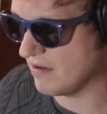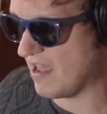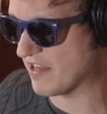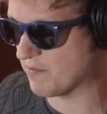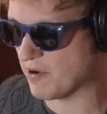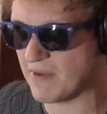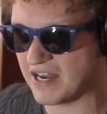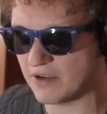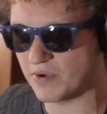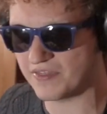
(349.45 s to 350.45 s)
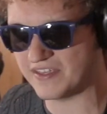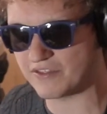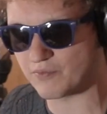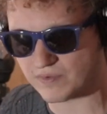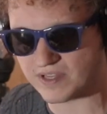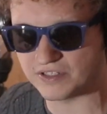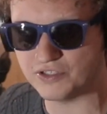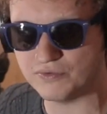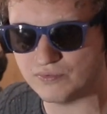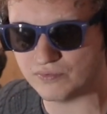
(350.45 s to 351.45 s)
experimenting with these
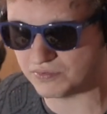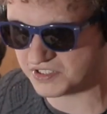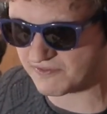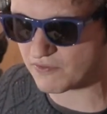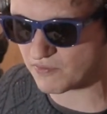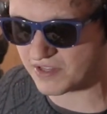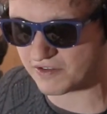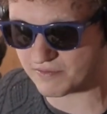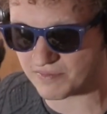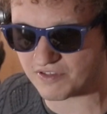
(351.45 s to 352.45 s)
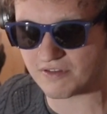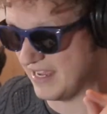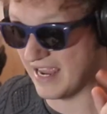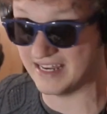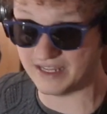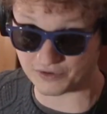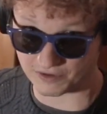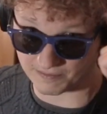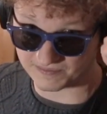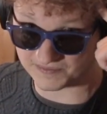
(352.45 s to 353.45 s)
new different rhythms and
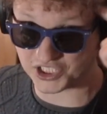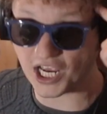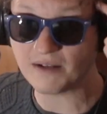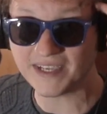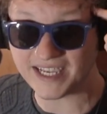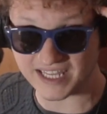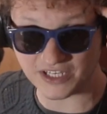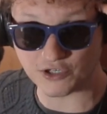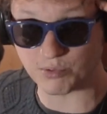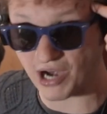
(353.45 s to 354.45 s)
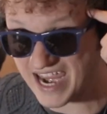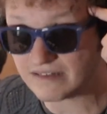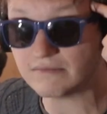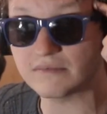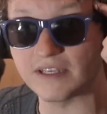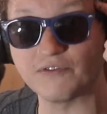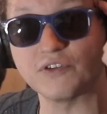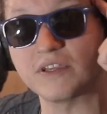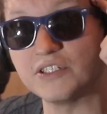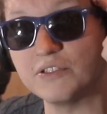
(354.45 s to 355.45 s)
either shelving it in your brain if
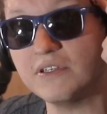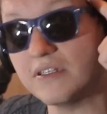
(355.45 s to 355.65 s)
you can do it,